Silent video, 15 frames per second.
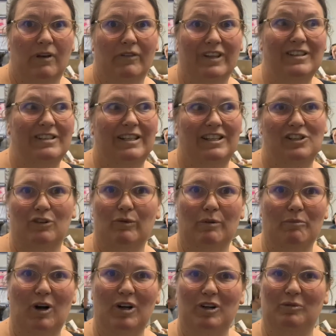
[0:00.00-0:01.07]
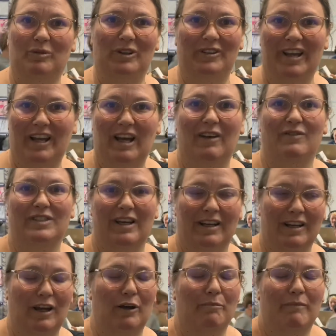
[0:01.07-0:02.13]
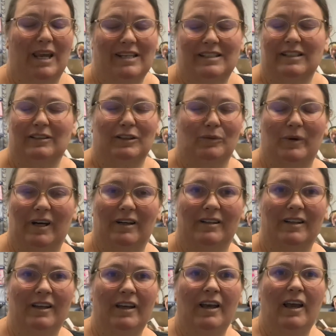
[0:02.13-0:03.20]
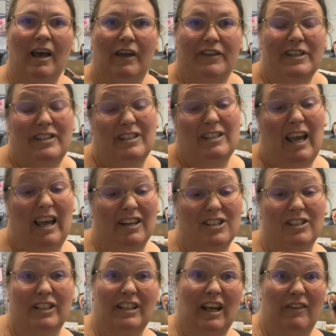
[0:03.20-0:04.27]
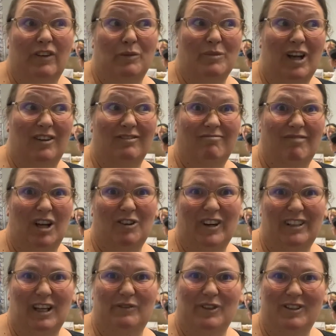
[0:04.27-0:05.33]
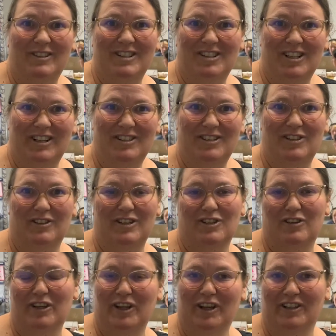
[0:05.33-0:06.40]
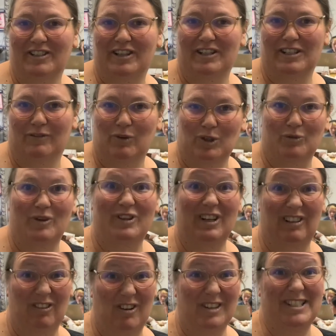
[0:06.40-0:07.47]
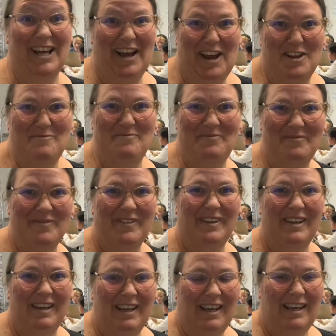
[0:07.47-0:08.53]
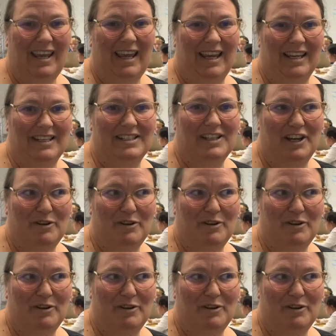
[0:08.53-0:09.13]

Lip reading: Well, these kids are remarkable. They have done amazingly well. This is actually, I've come down a grade level this year, so these are the youngest kids I've worked with in a long time. And,